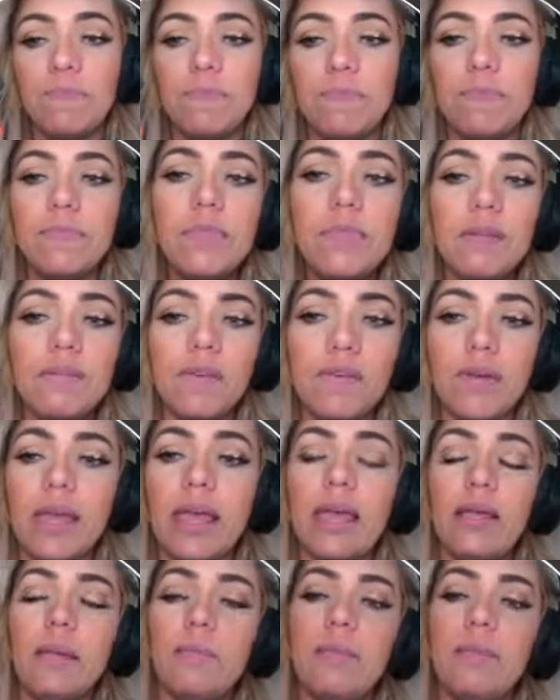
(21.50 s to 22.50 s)
the
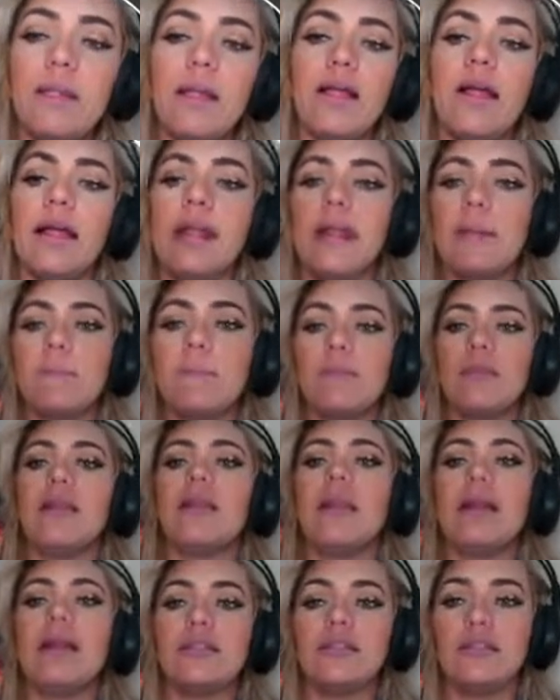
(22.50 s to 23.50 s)
vocabulary.
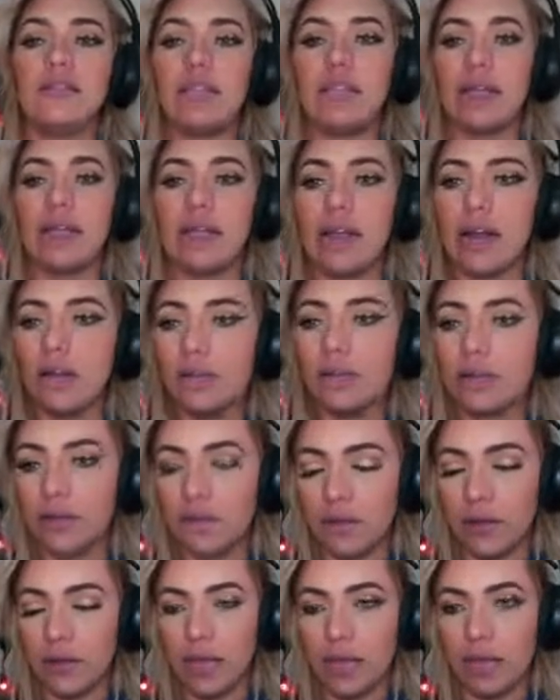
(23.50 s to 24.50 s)
Let's check it out. The
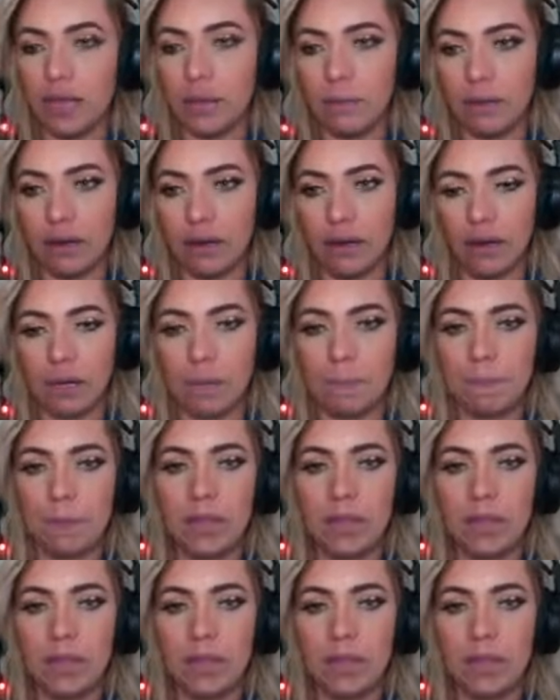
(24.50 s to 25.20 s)
vocabulary.